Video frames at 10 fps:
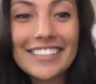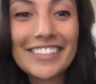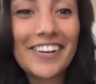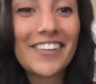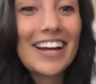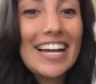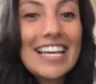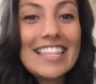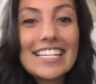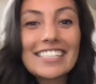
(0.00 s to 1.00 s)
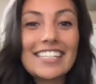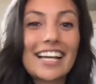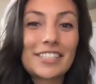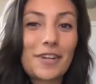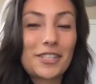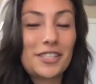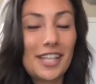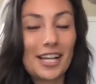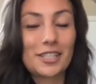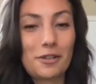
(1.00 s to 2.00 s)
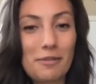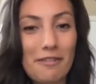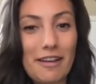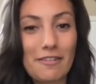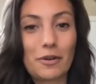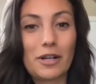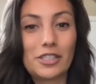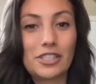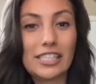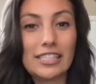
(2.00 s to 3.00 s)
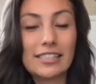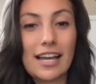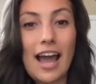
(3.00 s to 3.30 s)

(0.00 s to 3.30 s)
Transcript: So this next question is actually one of my favorite questions.